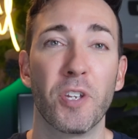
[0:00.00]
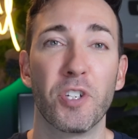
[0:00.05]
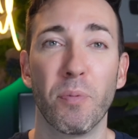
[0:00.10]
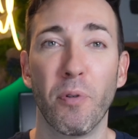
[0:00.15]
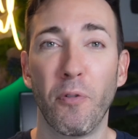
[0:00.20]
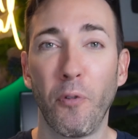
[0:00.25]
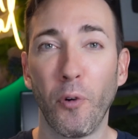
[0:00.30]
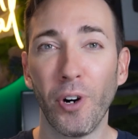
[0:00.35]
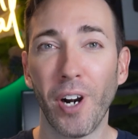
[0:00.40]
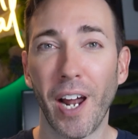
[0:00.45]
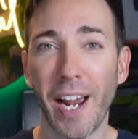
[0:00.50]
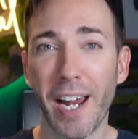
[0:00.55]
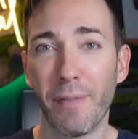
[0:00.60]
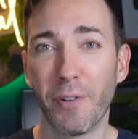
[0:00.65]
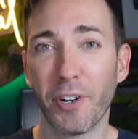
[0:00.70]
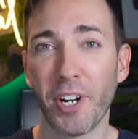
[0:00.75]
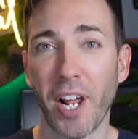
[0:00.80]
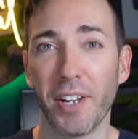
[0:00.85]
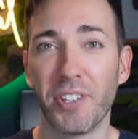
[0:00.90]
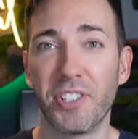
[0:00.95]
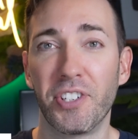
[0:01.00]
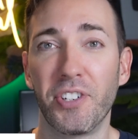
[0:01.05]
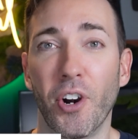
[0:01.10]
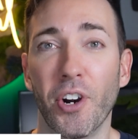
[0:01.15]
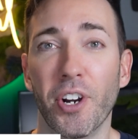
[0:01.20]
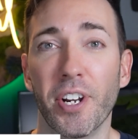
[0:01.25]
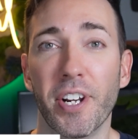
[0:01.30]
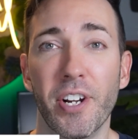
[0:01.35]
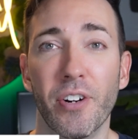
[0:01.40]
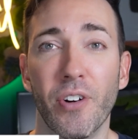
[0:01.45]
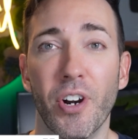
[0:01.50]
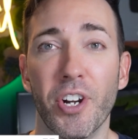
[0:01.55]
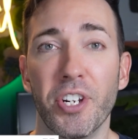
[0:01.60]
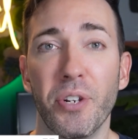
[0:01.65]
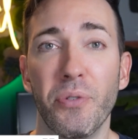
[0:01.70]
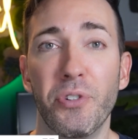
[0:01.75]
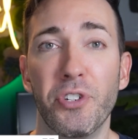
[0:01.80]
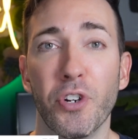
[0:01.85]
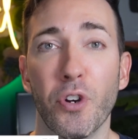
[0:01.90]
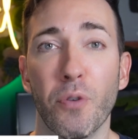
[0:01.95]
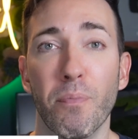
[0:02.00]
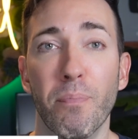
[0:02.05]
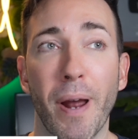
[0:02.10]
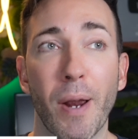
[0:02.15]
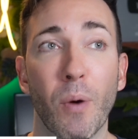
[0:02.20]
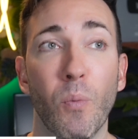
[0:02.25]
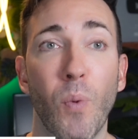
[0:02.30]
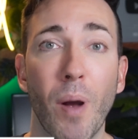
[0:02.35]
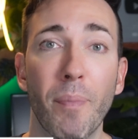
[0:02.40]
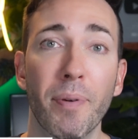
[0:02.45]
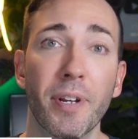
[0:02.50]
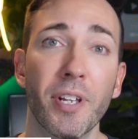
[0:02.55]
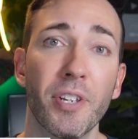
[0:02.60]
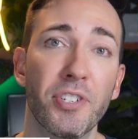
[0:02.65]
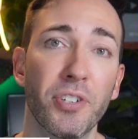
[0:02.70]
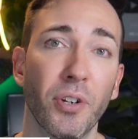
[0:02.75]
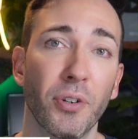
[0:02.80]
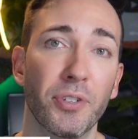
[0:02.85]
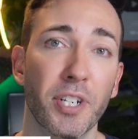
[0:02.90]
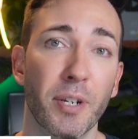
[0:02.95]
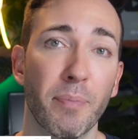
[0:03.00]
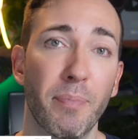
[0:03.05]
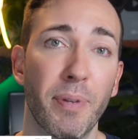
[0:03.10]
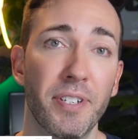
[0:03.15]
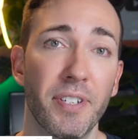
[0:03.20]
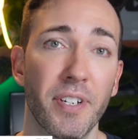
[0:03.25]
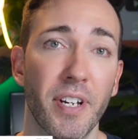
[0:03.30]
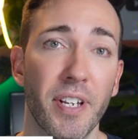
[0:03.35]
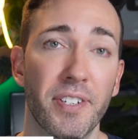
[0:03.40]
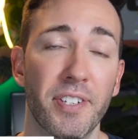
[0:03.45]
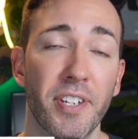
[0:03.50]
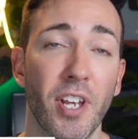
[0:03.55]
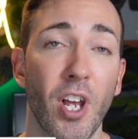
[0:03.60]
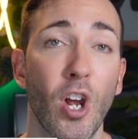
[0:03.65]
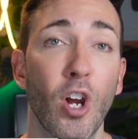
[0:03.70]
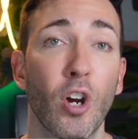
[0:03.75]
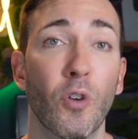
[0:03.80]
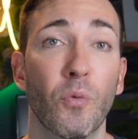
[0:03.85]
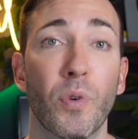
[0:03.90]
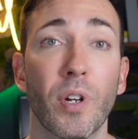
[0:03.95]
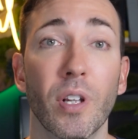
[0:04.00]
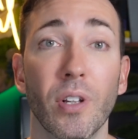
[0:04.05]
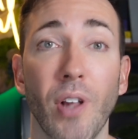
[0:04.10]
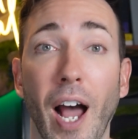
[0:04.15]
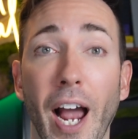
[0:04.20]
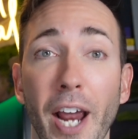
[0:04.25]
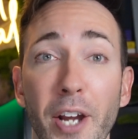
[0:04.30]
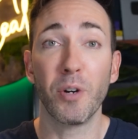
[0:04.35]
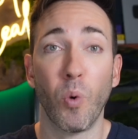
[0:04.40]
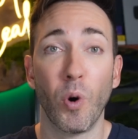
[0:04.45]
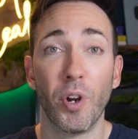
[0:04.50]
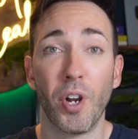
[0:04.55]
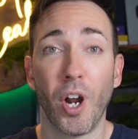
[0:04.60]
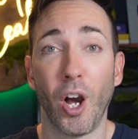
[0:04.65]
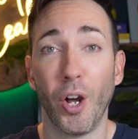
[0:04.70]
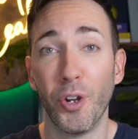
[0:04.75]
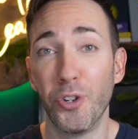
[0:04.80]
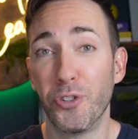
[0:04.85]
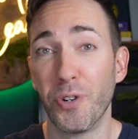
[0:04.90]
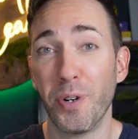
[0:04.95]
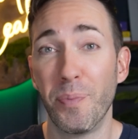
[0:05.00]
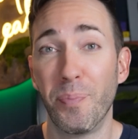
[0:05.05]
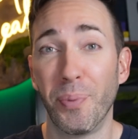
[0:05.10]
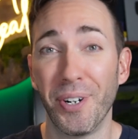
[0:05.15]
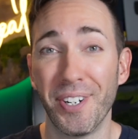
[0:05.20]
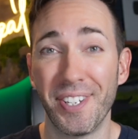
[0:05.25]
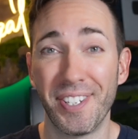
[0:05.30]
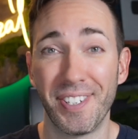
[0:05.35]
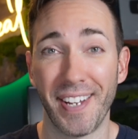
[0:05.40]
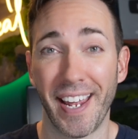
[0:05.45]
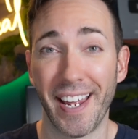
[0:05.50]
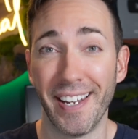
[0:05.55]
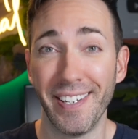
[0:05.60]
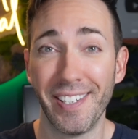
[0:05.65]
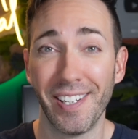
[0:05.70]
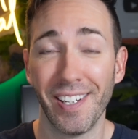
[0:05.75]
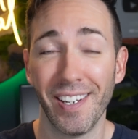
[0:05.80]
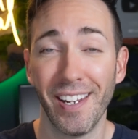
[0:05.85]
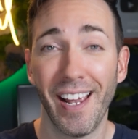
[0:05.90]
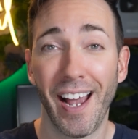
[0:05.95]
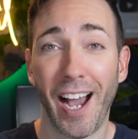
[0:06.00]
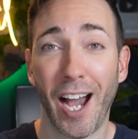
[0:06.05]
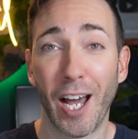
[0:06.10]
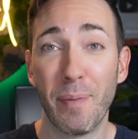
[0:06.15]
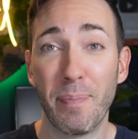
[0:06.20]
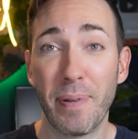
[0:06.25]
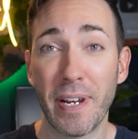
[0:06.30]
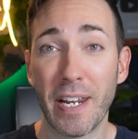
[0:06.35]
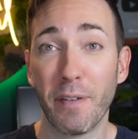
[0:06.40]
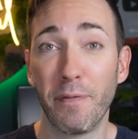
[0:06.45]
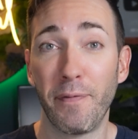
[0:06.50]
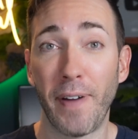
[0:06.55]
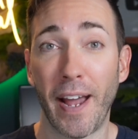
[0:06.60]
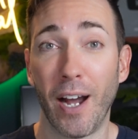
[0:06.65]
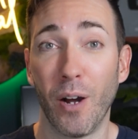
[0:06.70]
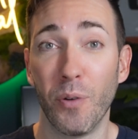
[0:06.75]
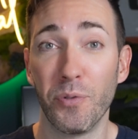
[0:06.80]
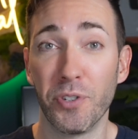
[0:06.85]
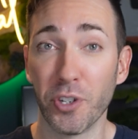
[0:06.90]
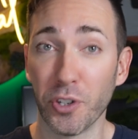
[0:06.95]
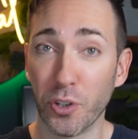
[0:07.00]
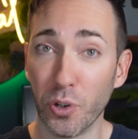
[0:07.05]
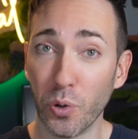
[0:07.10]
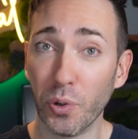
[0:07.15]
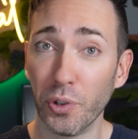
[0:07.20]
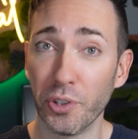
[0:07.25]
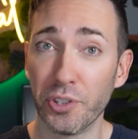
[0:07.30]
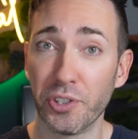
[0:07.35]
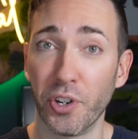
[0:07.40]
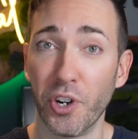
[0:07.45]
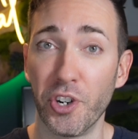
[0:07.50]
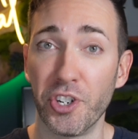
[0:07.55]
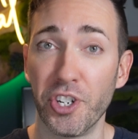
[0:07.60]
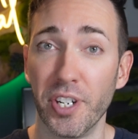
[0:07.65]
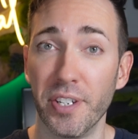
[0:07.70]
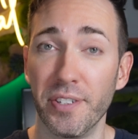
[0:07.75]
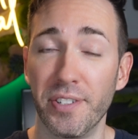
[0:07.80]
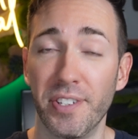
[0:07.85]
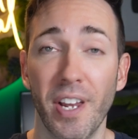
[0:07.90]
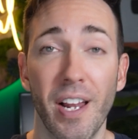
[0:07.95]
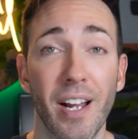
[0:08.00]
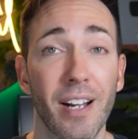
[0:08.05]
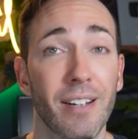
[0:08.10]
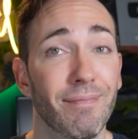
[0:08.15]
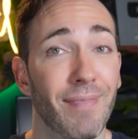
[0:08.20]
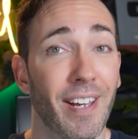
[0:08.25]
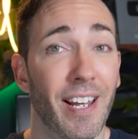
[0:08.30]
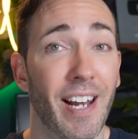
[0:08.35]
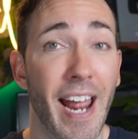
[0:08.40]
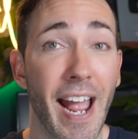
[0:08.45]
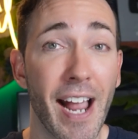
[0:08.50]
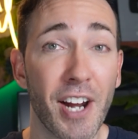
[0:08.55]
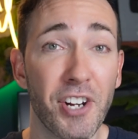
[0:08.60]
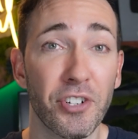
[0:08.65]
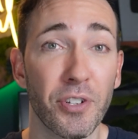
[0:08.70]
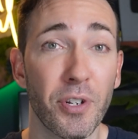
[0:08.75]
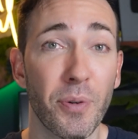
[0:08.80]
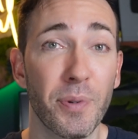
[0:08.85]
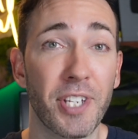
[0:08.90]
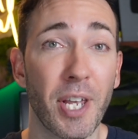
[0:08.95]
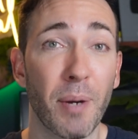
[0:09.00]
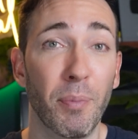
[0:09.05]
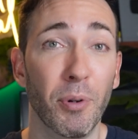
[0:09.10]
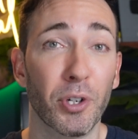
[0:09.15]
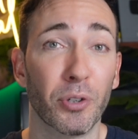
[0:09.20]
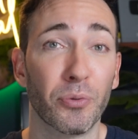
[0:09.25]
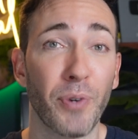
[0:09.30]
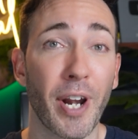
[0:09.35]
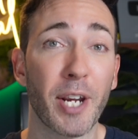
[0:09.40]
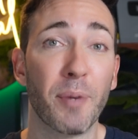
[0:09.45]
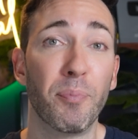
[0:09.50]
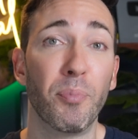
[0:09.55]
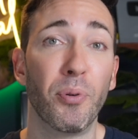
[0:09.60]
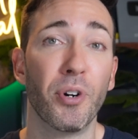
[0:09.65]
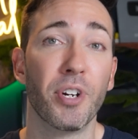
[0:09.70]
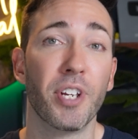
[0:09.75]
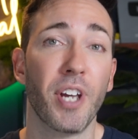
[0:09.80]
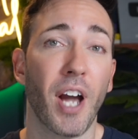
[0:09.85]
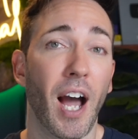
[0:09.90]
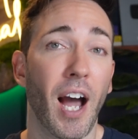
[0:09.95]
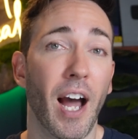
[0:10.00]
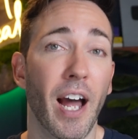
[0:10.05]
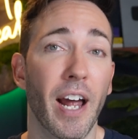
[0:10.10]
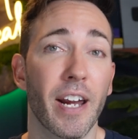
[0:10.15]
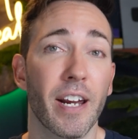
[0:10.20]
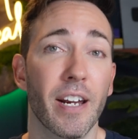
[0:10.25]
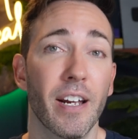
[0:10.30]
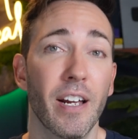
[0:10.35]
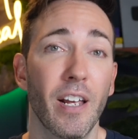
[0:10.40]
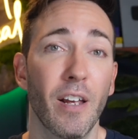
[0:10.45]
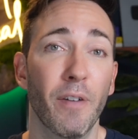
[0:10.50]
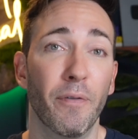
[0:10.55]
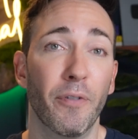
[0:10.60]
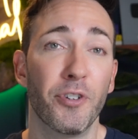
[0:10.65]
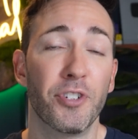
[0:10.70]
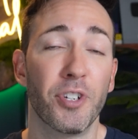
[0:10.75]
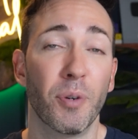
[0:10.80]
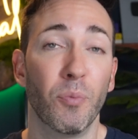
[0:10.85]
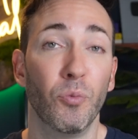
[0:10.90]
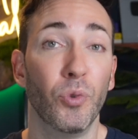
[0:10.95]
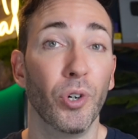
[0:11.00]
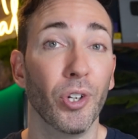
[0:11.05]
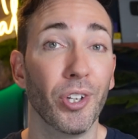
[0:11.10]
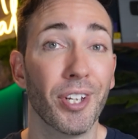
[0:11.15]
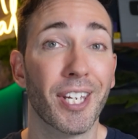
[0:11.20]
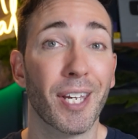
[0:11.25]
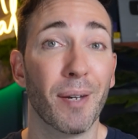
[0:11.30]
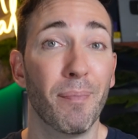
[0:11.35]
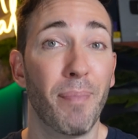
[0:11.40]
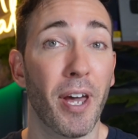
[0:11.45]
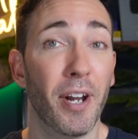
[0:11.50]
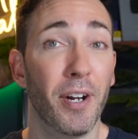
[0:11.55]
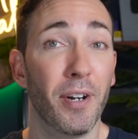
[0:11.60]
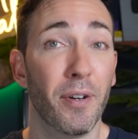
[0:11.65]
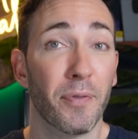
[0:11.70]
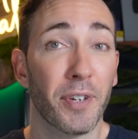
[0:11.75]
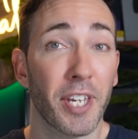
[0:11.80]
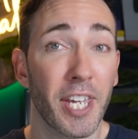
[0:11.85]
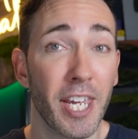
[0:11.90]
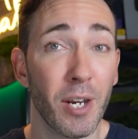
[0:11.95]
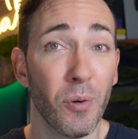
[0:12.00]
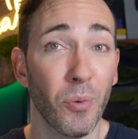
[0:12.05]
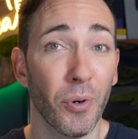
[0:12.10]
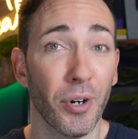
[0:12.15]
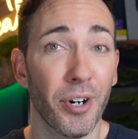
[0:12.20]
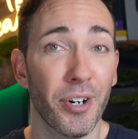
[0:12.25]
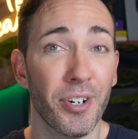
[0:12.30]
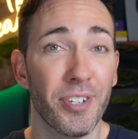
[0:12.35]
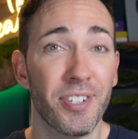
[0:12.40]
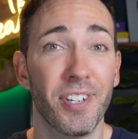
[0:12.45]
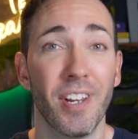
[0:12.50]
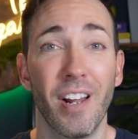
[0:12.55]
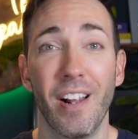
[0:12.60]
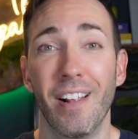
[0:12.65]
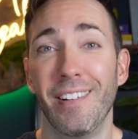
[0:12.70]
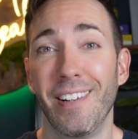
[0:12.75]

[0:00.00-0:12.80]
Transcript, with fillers: So before I ever got started here on YouTube, my web consulting business relied one hundred percent on being found in Google searches, and I actually was able to rank pretty high for some really competitive keywords,